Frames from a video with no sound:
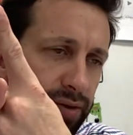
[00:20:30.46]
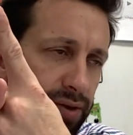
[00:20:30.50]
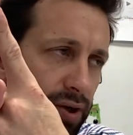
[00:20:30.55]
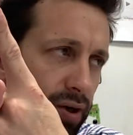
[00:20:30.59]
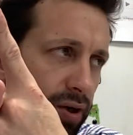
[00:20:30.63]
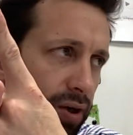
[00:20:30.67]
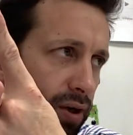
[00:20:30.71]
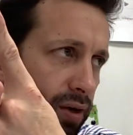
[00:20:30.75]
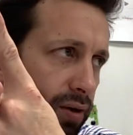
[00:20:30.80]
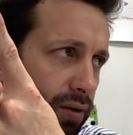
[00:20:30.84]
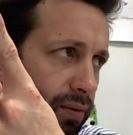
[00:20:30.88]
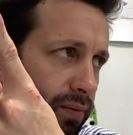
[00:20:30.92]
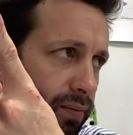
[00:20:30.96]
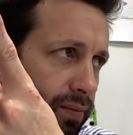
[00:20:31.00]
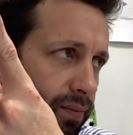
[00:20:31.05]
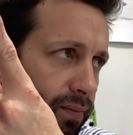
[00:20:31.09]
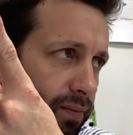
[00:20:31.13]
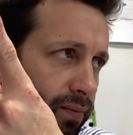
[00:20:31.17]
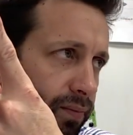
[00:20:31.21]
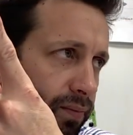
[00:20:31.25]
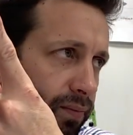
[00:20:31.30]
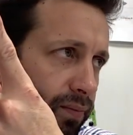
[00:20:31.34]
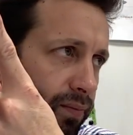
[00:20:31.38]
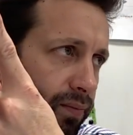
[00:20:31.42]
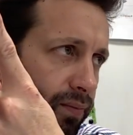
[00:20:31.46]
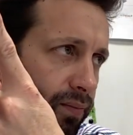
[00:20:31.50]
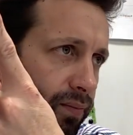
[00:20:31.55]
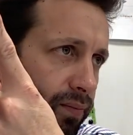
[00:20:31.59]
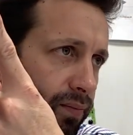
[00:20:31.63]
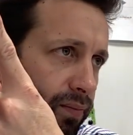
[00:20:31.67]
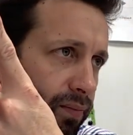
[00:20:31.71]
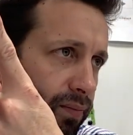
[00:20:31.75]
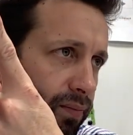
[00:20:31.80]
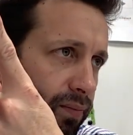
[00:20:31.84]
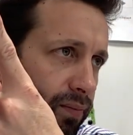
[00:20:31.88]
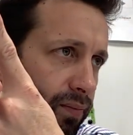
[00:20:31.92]
are
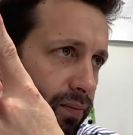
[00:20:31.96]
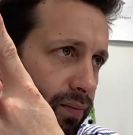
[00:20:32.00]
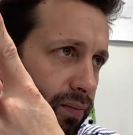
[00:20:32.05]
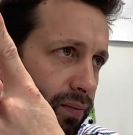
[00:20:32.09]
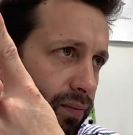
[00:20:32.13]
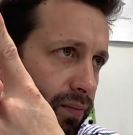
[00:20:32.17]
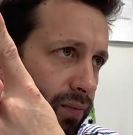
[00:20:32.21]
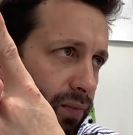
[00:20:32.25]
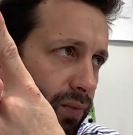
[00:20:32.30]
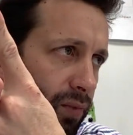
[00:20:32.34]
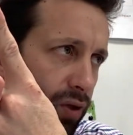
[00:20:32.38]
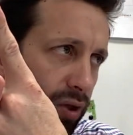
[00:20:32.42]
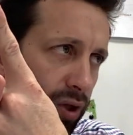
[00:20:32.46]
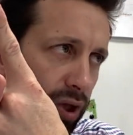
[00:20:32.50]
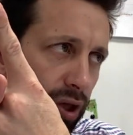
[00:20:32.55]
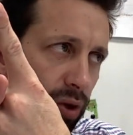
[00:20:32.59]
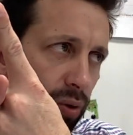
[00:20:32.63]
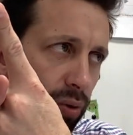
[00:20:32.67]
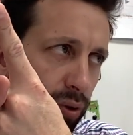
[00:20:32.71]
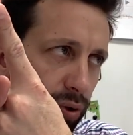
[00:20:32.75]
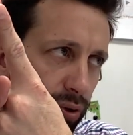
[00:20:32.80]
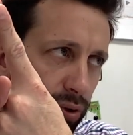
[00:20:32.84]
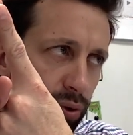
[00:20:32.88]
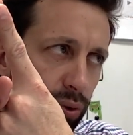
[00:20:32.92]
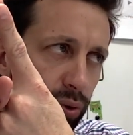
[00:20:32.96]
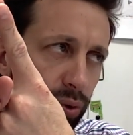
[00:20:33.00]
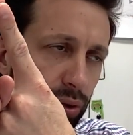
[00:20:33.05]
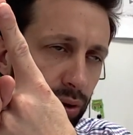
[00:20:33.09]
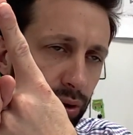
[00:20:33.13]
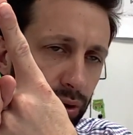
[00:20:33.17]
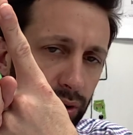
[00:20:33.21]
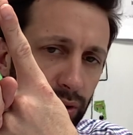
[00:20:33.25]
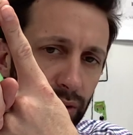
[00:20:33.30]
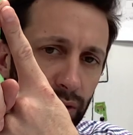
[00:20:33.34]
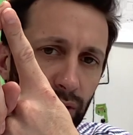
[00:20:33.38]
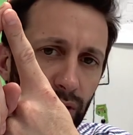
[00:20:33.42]
lower,
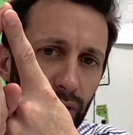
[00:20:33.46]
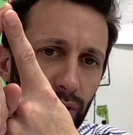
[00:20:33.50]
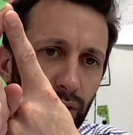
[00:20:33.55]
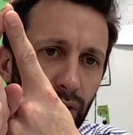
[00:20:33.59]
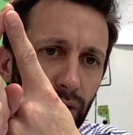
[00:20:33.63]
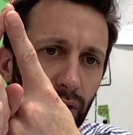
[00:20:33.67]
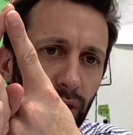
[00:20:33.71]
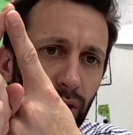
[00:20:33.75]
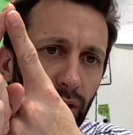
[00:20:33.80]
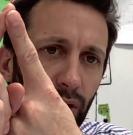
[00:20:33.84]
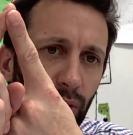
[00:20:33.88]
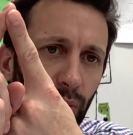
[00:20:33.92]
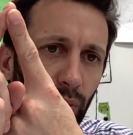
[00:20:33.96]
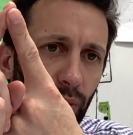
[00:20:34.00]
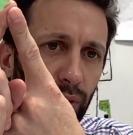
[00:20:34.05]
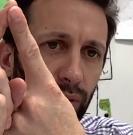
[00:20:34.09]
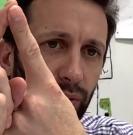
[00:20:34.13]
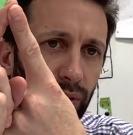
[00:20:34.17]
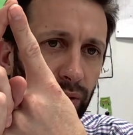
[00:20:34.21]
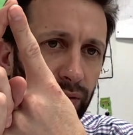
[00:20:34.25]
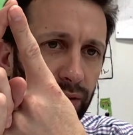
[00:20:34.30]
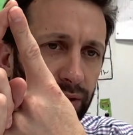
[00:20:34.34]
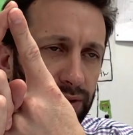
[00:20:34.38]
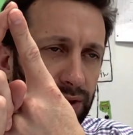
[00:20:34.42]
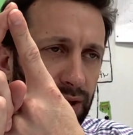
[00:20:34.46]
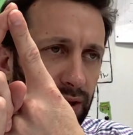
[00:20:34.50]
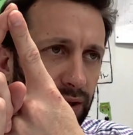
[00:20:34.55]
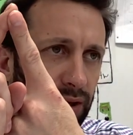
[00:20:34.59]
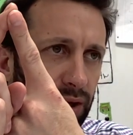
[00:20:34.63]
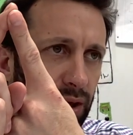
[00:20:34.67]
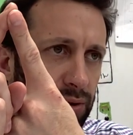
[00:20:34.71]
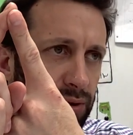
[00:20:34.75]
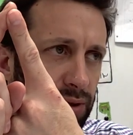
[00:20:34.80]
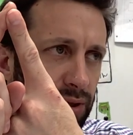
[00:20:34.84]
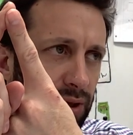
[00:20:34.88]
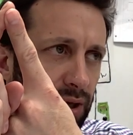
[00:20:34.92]
cooler. When rivers get
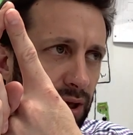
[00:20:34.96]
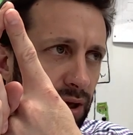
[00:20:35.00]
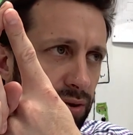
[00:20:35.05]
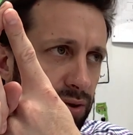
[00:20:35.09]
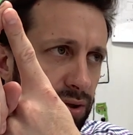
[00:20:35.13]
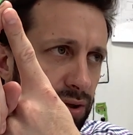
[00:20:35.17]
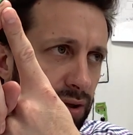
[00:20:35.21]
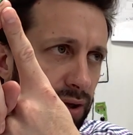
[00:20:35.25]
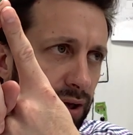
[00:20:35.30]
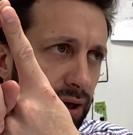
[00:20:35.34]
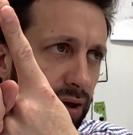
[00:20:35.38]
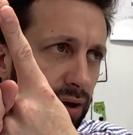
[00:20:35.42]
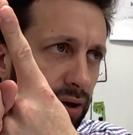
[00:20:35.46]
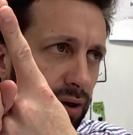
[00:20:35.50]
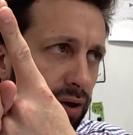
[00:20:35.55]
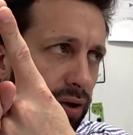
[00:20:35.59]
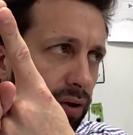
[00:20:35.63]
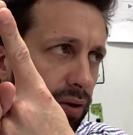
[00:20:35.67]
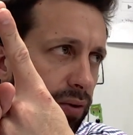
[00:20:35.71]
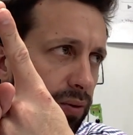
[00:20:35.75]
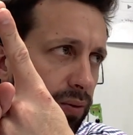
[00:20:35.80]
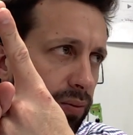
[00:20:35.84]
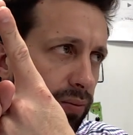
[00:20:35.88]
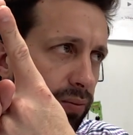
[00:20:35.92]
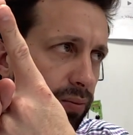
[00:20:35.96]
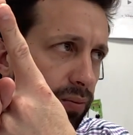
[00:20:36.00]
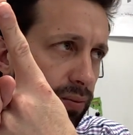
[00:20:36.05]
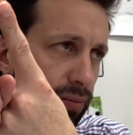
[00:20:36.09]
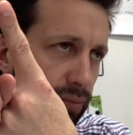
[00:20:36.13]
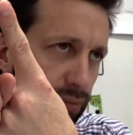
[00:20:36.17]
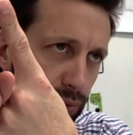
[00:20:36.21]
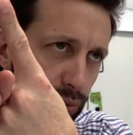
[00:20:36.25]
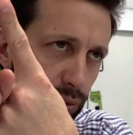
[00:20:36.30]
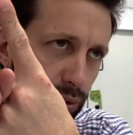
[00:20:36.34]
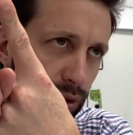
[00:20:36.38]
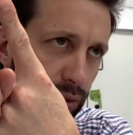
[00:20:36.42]
close to the ocean, they are
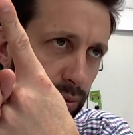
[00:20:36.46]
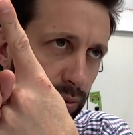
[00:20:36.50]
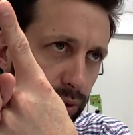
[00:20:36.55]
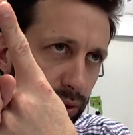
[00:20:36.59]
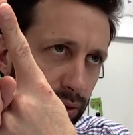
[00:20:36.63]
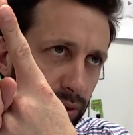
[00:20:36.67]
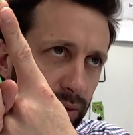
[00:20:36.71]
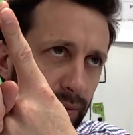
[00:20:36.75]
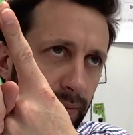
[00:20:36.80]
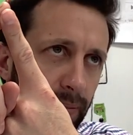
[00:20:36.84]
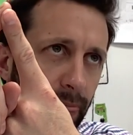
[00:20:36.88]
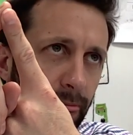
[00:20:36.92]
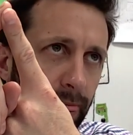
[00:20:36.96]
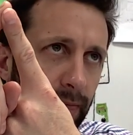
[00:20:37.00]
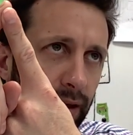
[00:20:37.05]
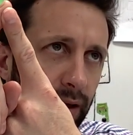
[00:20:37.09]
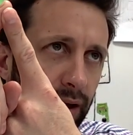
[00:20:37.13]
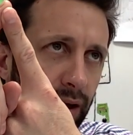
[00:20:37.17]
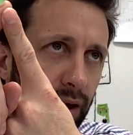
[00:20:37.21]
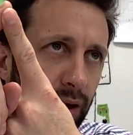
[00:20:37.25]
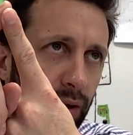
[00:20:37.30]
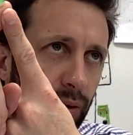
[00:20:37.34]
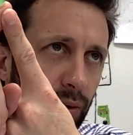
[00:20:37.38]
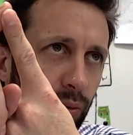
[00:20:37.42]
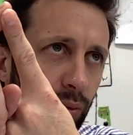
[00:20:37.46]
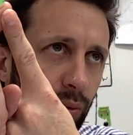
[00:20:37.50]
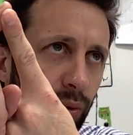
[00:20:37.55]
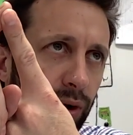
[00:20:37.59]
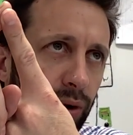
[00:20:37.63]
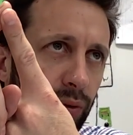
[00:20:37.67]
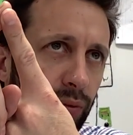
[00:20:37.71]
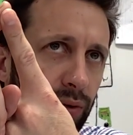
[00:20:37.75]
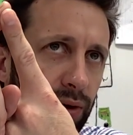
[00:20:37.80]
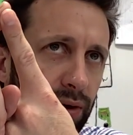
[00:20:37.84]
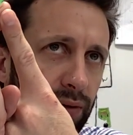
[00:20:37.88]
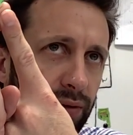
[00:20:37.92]
warmer. All right, where
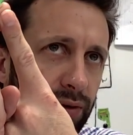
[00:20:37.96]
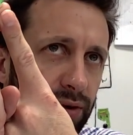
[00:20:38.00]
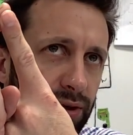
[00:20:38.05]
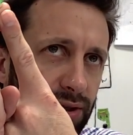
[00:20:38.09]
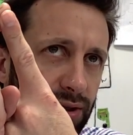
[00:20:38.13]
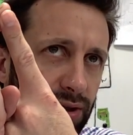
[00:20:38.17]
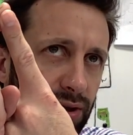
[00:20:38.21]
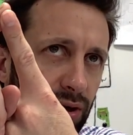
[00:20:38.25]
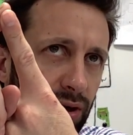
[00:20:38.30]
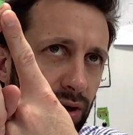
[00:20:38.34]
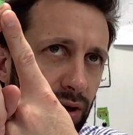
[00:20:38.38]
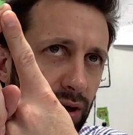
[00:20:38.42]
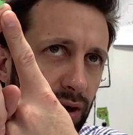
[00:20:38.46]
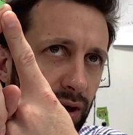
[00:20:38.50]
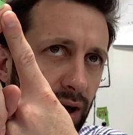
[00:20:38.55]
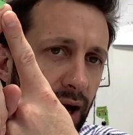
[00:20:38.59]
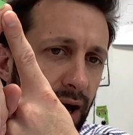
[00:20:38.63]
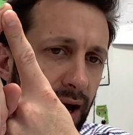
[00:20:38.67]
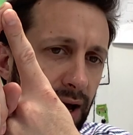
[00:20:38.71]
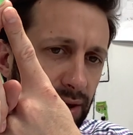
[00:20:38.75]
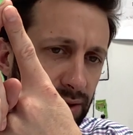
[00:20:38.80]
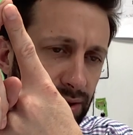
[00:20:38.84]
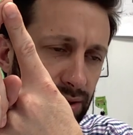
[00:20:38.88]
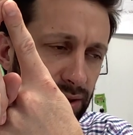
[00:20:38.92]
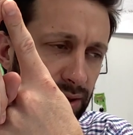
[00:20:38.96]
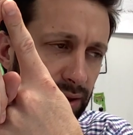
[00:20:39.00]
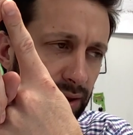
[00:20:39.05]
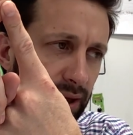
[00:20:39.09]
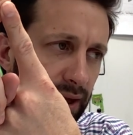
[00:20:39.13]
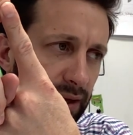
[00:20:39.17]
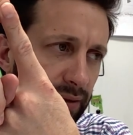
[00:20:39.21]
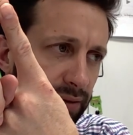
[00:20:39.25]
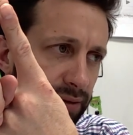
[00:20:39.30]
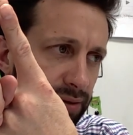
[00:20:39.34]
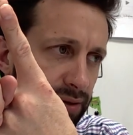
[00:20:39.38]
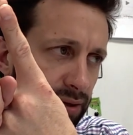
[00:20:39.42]
rivers start, oxygen
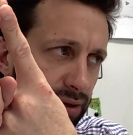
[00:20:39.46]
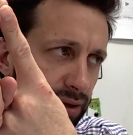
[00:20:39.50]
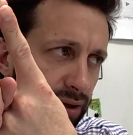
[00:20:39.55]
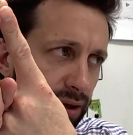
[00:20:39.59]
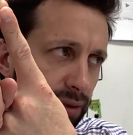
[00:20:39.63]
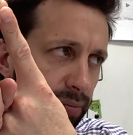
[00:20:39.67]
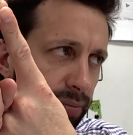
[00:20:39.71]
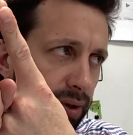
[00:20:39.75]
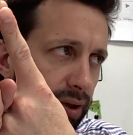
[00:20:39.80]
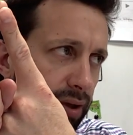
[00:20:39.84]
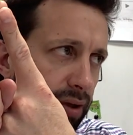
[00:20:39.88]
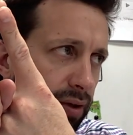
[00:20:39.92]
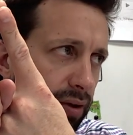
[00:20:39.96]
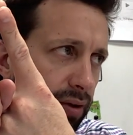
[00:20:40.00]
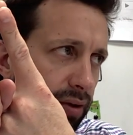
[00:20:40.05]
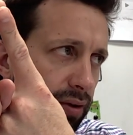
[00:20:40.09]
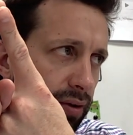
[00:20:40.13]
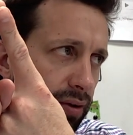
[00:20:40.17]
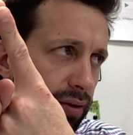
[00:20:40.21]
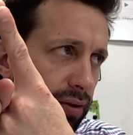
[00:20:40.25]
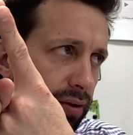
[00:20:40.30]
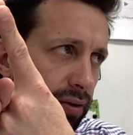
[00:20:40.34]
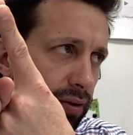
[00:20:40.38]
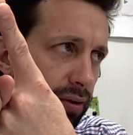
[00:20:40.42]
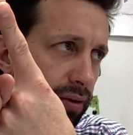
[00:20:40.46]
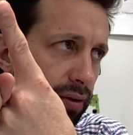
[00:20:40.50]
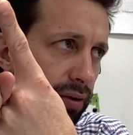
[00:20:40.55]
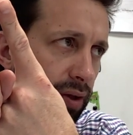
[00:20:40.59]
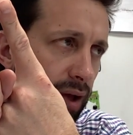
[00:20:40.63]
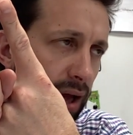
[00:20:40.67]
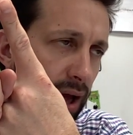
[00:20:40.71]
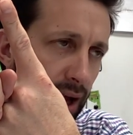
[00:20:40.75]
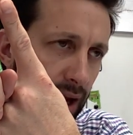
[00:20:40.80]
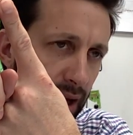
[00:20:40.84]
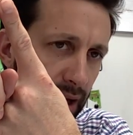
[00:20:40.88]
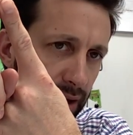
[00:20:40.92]
levels are going to be
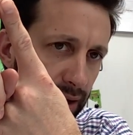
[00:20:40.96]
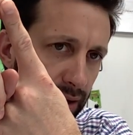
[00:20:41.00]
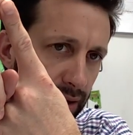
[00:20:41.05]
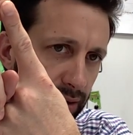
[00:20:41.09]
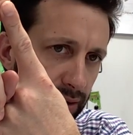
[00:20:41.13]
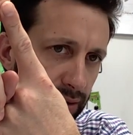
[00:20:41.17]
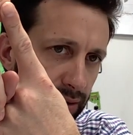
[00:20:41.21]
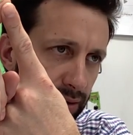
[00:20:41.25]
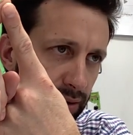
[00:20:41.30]
higher.